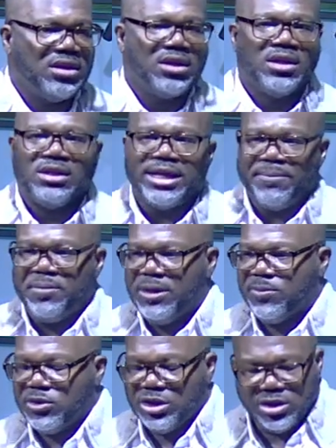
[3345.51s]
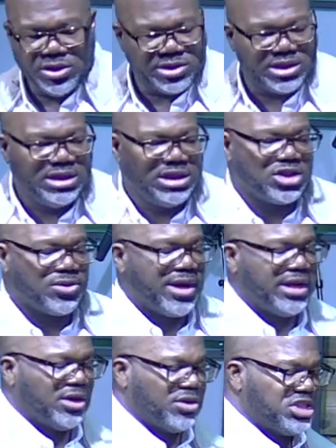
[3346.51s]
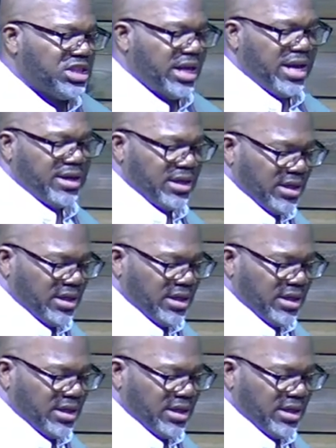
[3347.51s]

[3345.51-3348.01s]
that people use to discredit Christianity.